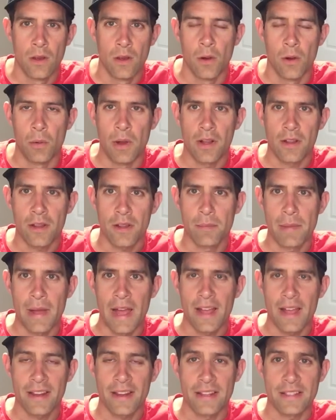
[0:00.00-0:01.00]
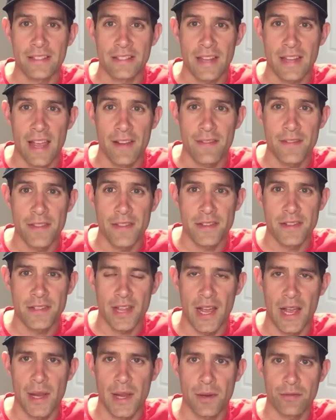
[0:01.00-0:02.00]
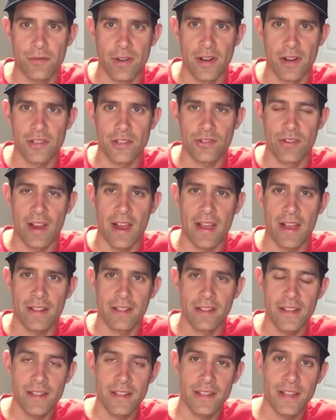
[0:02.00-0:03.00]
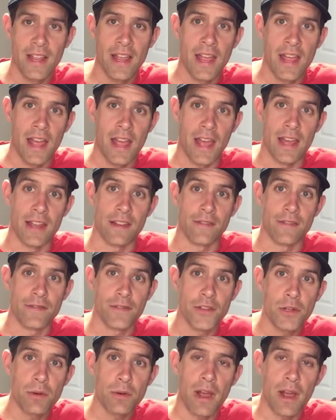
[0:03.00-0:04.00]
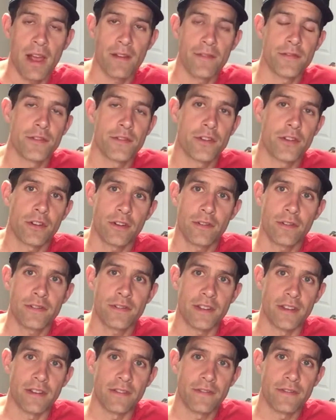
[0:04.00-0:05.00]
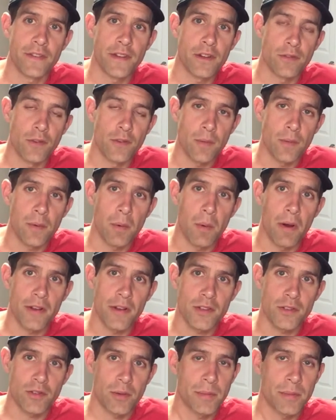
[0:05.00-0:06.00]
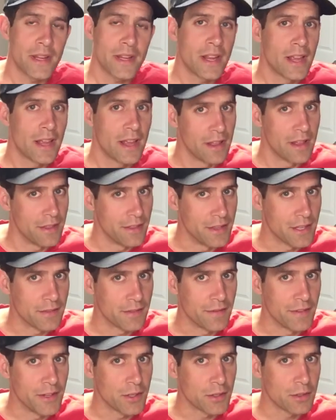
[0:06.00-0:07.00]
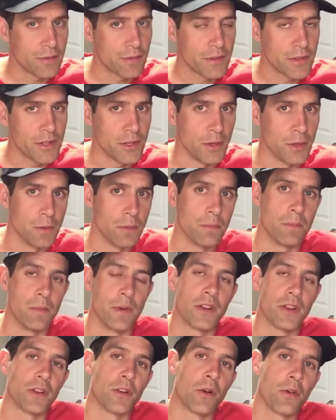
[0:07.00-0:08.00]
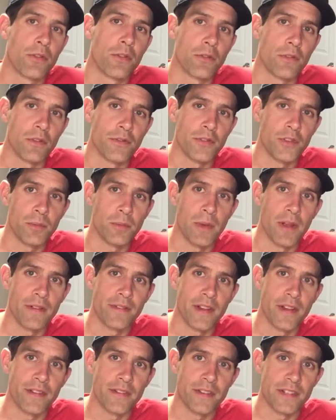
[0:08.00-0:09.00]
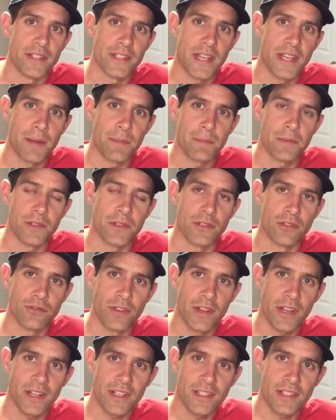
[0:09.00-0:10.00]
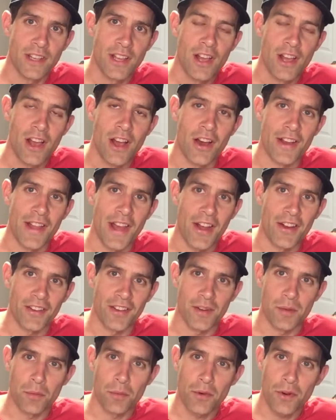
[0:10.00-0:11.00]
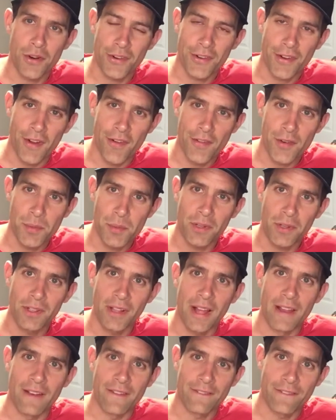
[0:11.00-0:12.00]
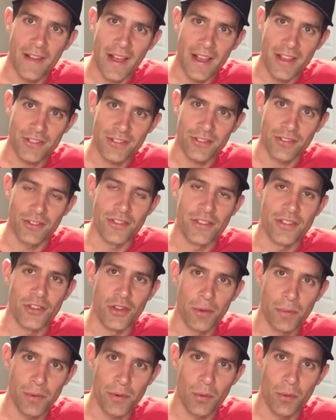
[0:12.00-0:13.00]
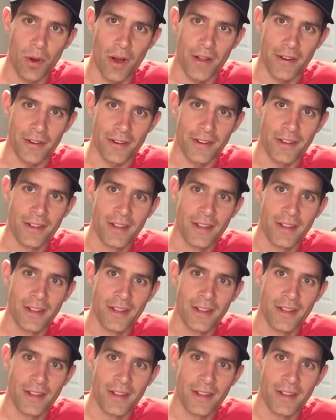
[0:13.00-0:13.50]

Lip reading: Welcome back, it's Kevin the Time Crunched Triathlete, and if you have nerves and fear of open water swimming, this video is for you. I'm going to go through a few of my favorite tips and tricks on how to get more comfortable and faster in the open water.